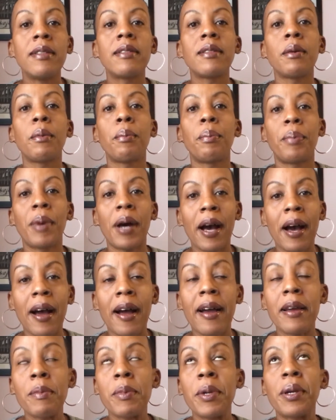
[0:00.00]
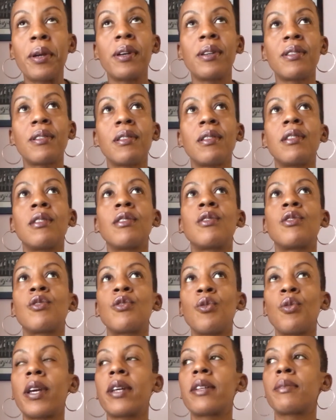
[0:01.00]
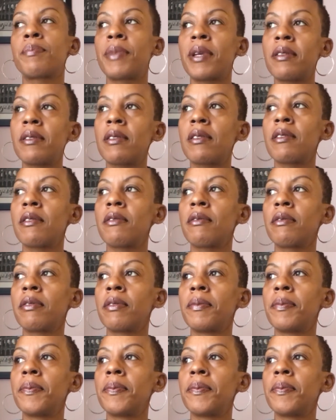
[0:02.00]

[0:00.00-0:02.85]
to buy because it is so expensive,